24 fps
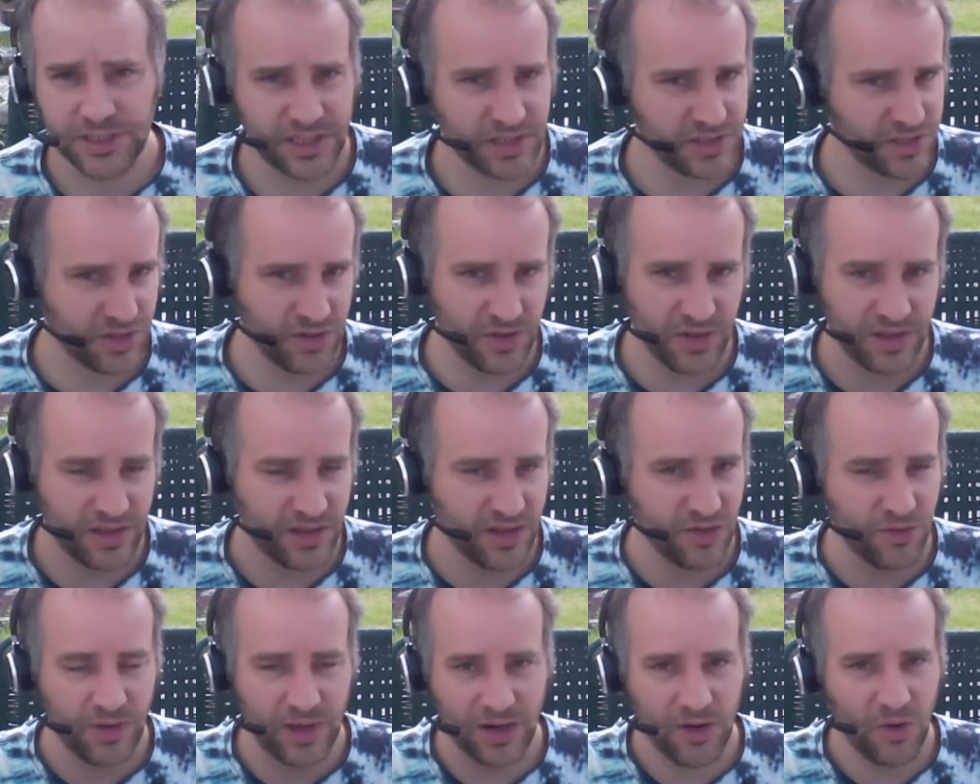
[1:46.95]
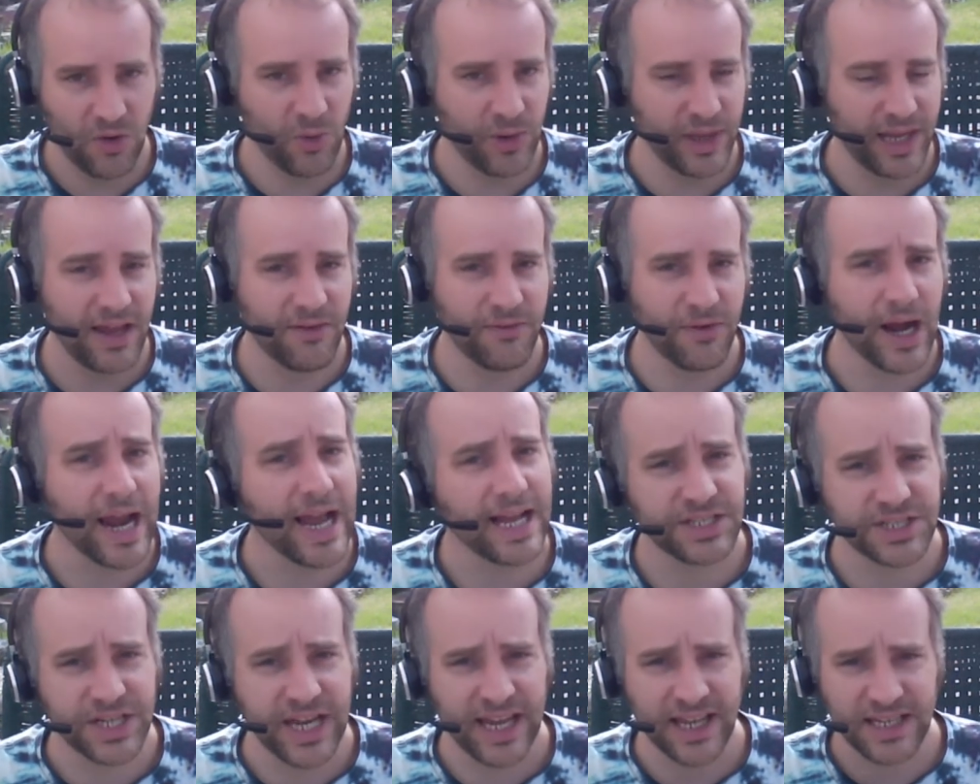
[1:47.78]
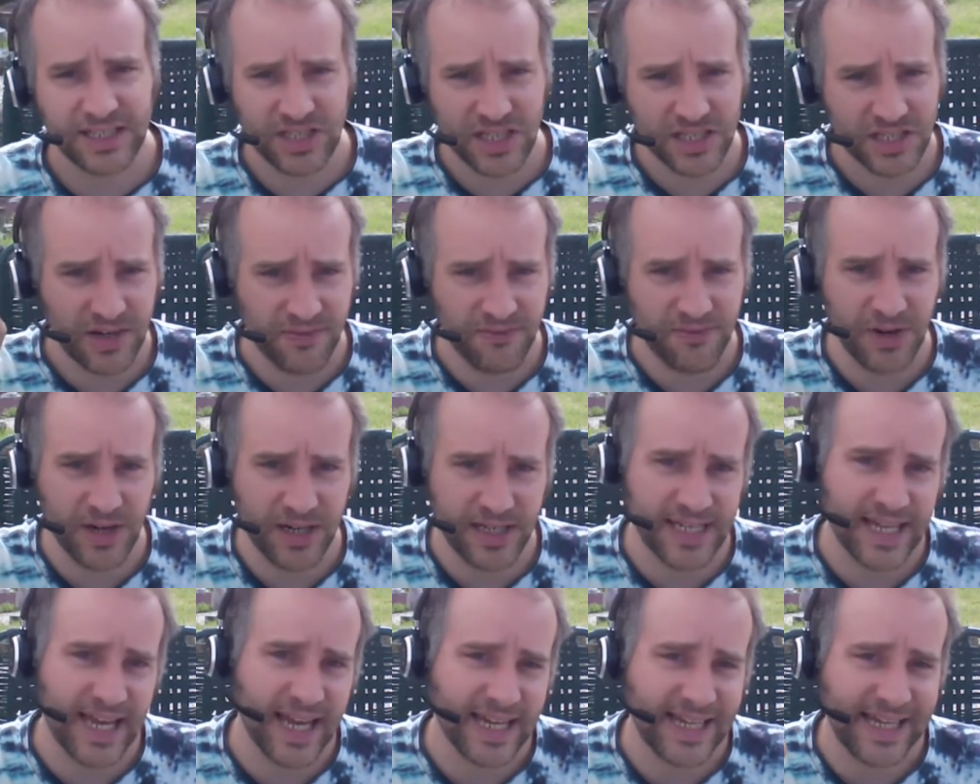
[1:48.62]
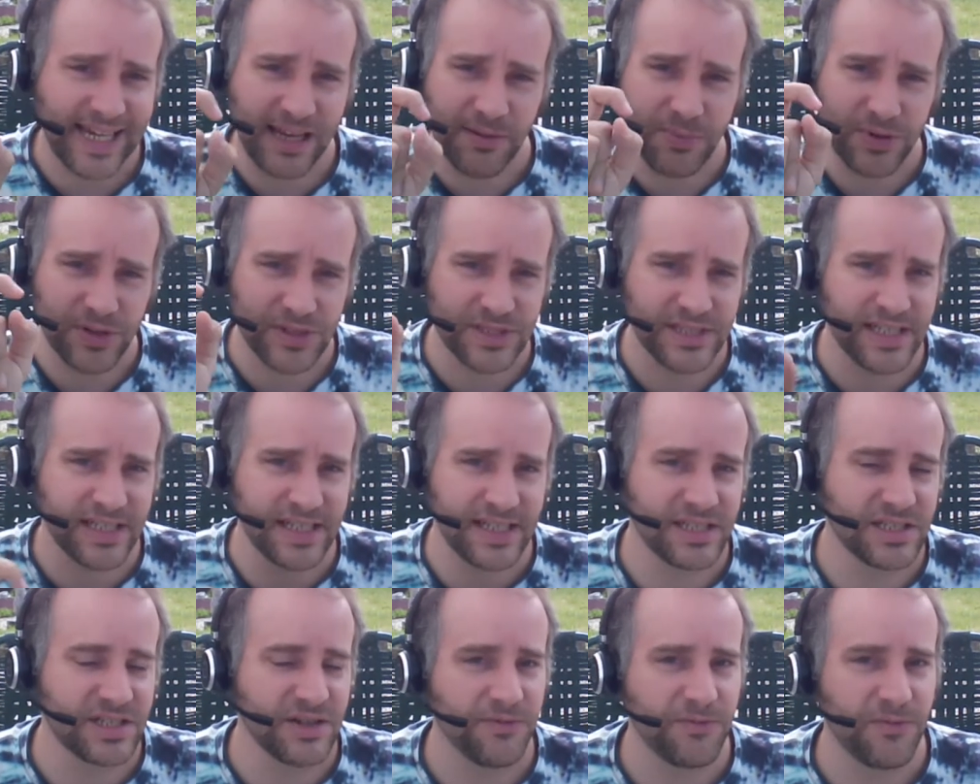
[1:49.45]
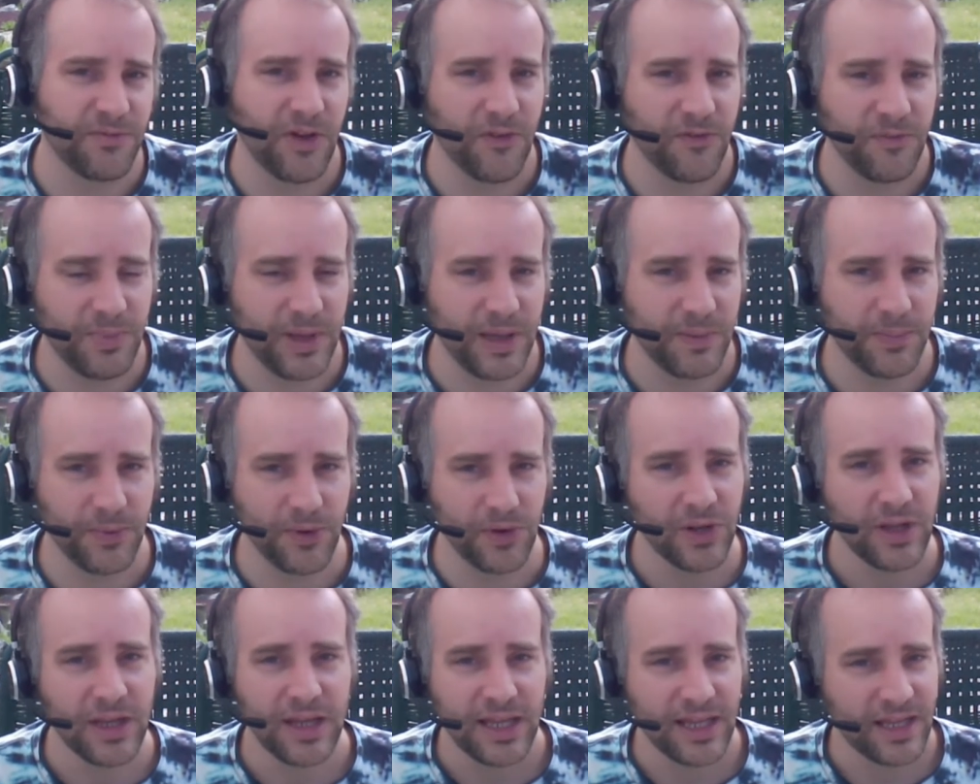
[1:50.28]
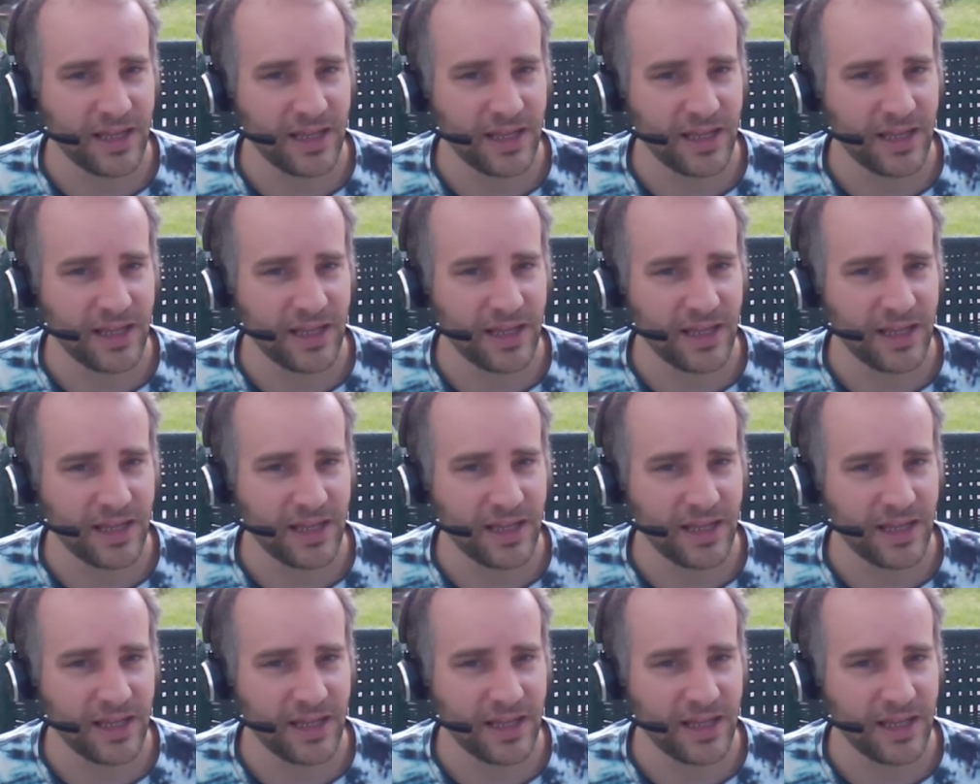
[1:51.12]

because you can only ever educate such a very tiny percentage of people.